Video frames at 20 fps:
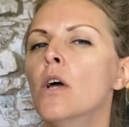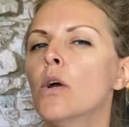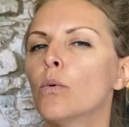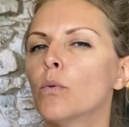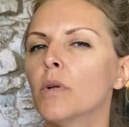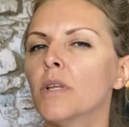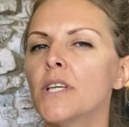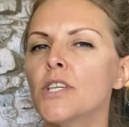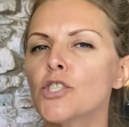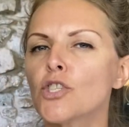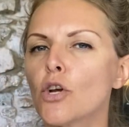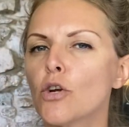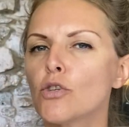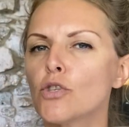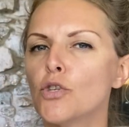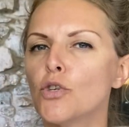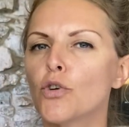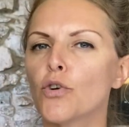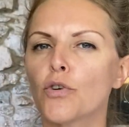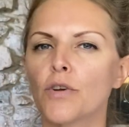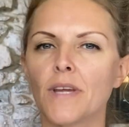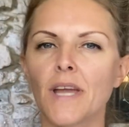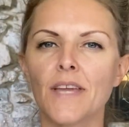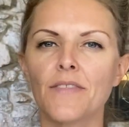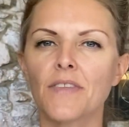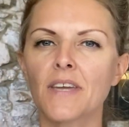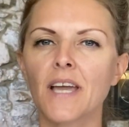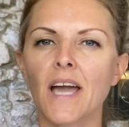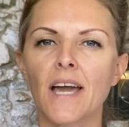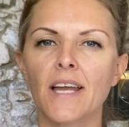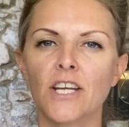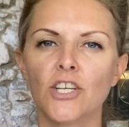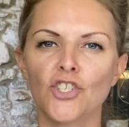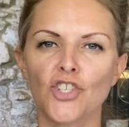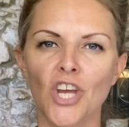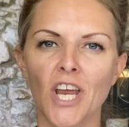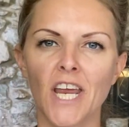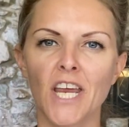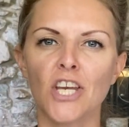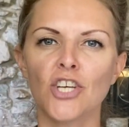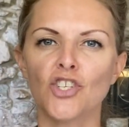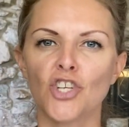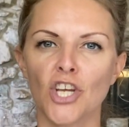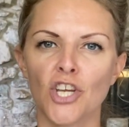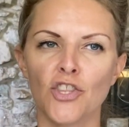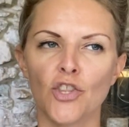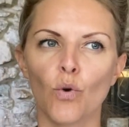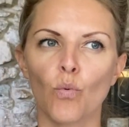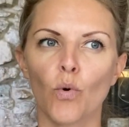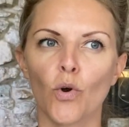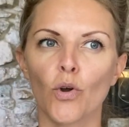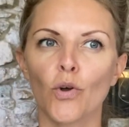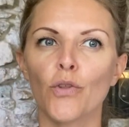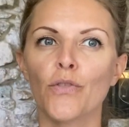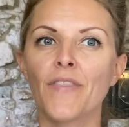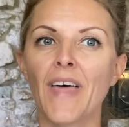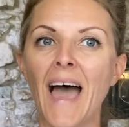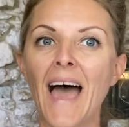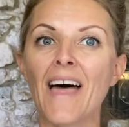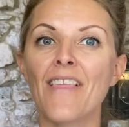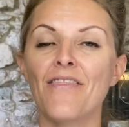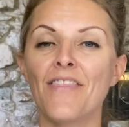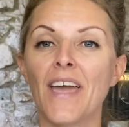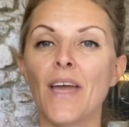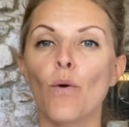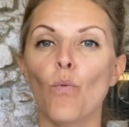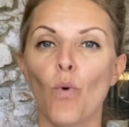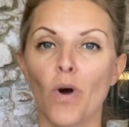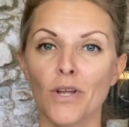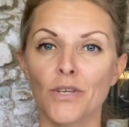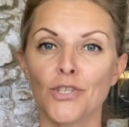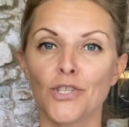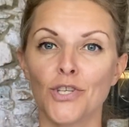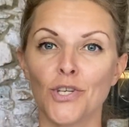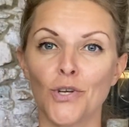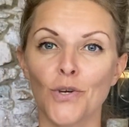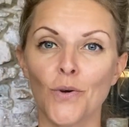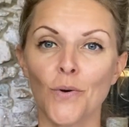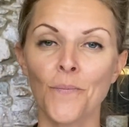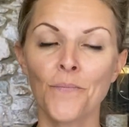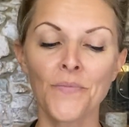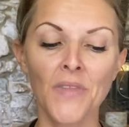really start to create the kind of change in the world that they want to.